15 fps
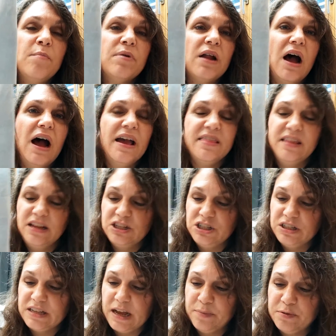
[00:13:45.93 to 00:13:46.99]
But I think
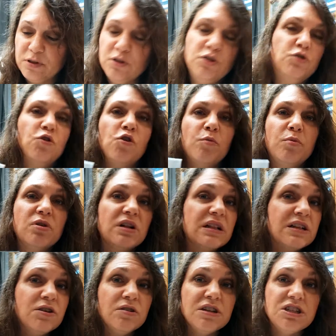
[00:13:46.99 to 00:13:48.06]
she's absolutely adorable.
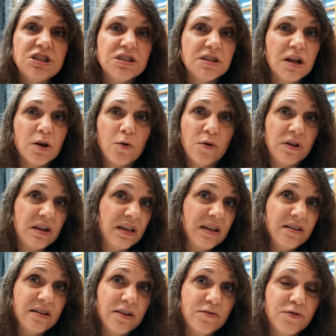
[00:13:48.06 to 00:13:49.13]
Clearly, she's not going to
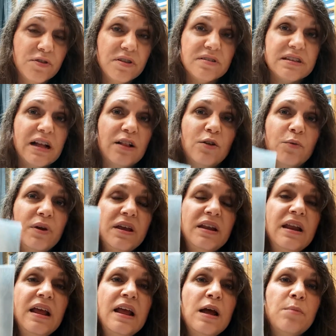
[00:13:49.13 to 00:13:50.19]
get done for this
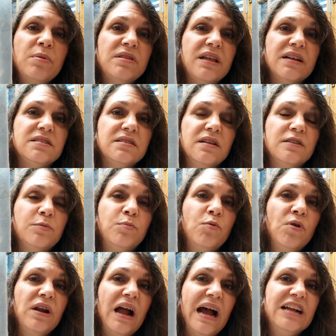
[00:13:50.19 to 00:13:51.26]
Halloween, but that's not the
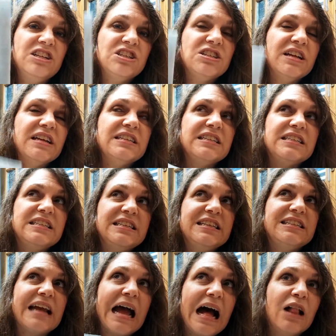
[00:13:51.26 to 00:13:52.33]
point. I just like to
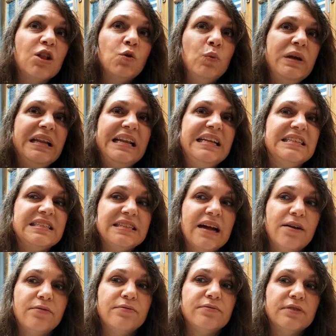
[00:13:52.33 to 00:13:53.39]
stitch Halloweeny
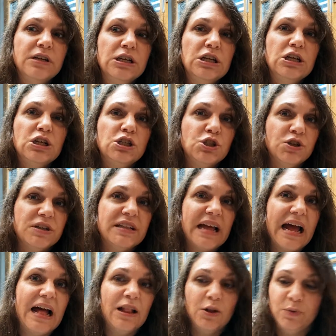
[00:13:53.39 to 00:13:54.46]
stuff during the
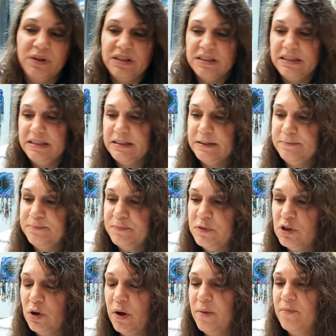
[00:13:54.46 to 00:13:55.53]
Halloween season,
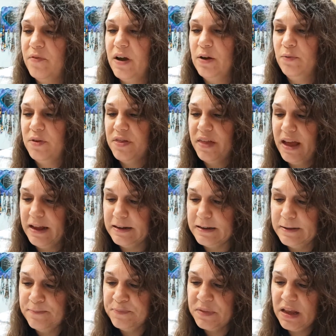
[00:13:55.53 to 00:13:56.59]
so I'm fine with that.
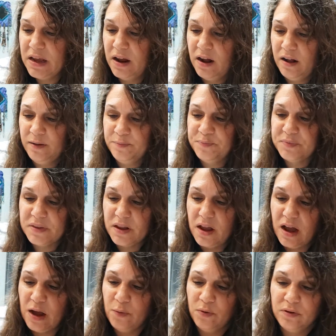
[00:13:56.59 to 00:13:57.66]
Um,
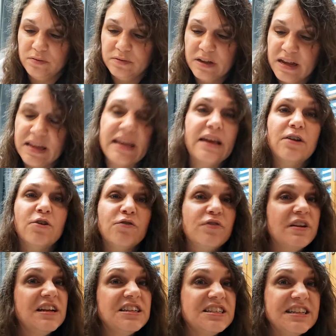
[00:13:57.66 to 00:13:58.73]
I will get her
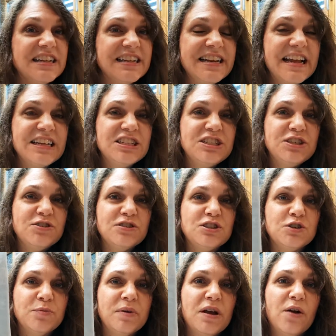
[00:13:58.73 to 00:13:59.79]
finished next year, and
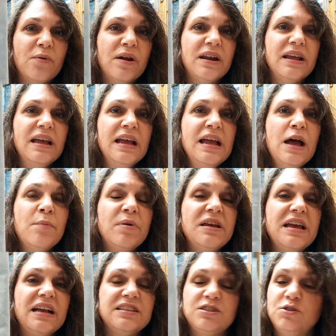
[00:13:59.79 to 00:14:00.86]
she'll be all ready. But
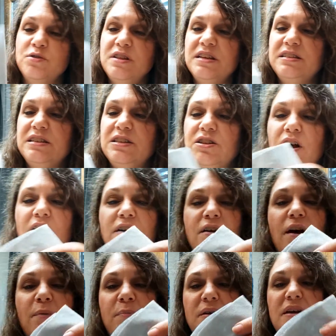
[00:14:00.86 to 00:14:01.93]
yes, so this is on
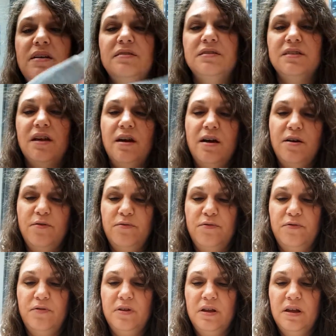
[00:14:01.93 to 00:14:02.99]
a piece
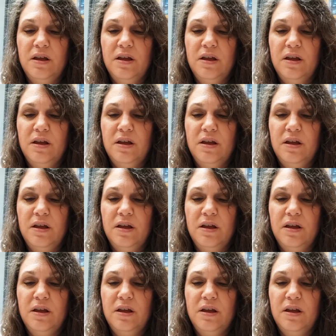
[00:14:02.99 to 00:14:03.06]
of